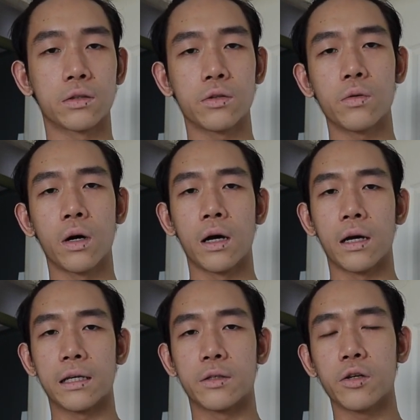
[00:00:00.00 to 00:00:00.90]
So
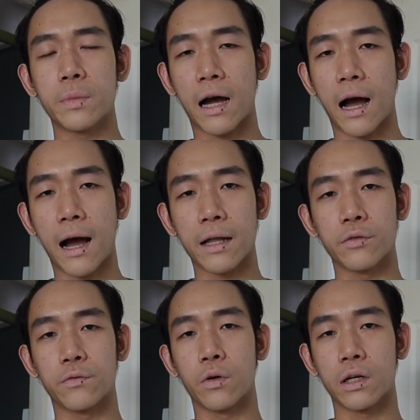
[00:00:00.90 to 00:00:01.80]
it's going to be hard to
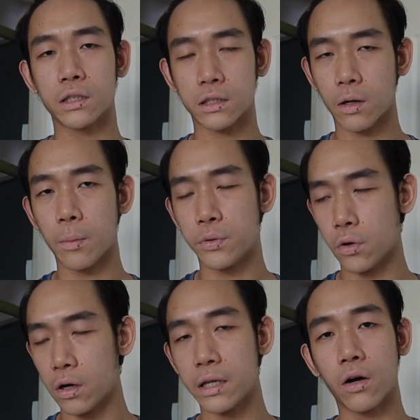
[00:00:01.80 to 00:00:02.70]
focus
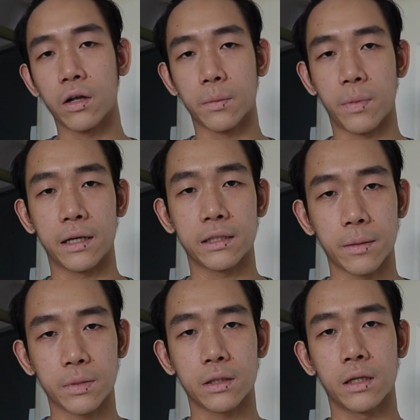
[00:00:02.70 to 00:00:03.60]
purely on the
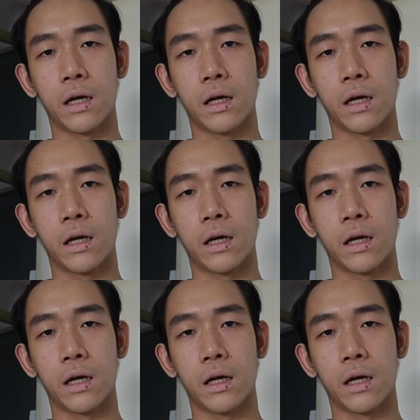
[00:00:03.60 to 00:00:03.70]
biceps.